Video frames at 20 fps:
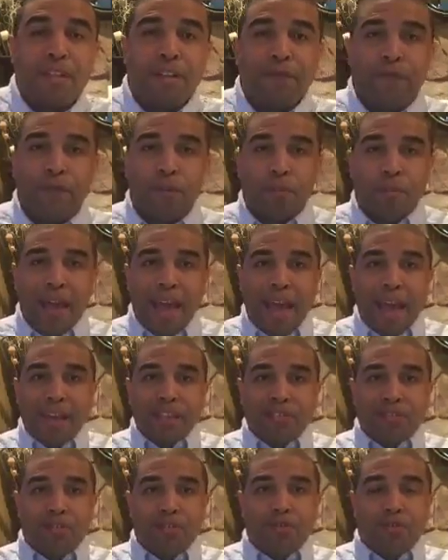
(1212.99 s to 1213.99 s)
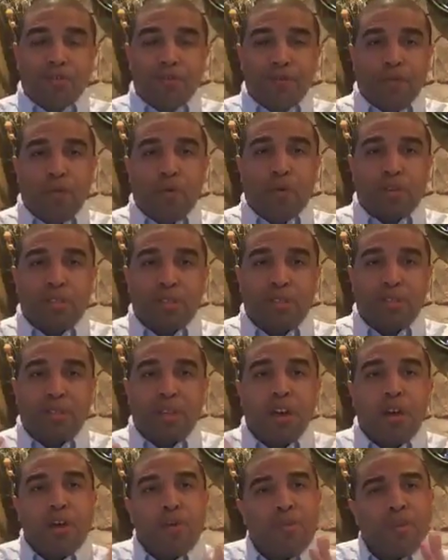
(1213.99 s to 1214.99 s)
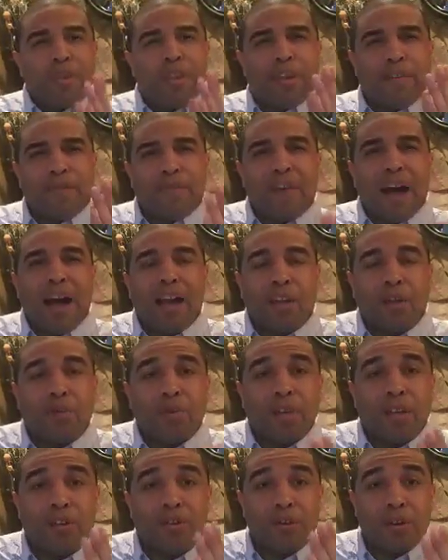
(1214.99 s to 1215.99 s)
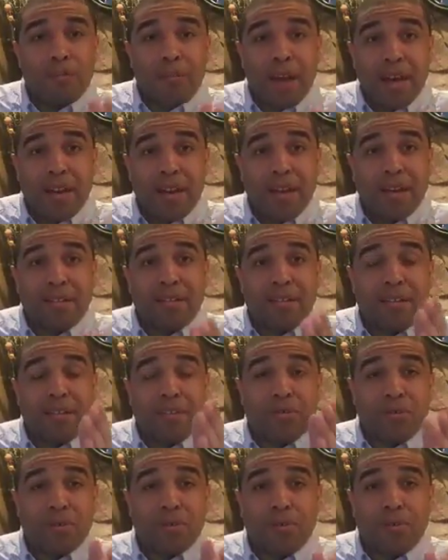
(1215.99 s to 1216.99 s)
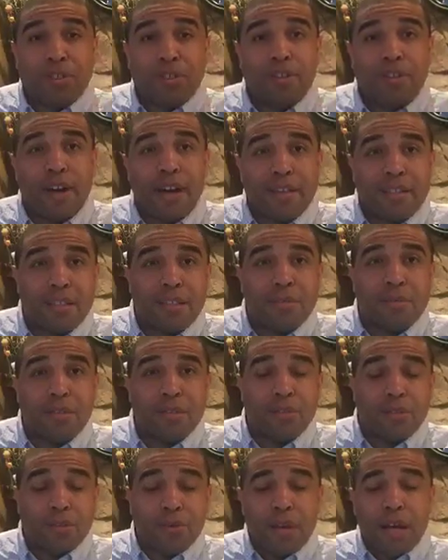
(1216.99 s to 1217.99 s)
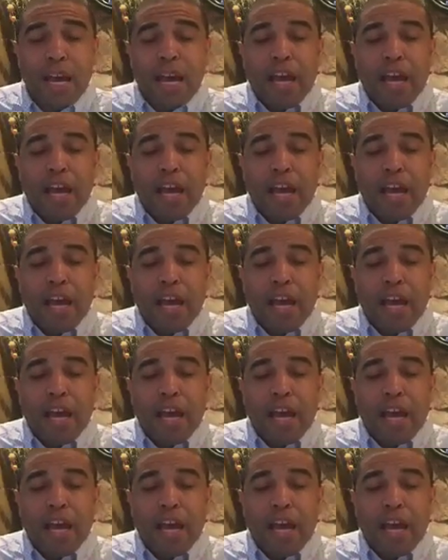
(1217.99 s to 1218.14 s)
from external forces when they're following your mandates and they're doing what you're asking them to do.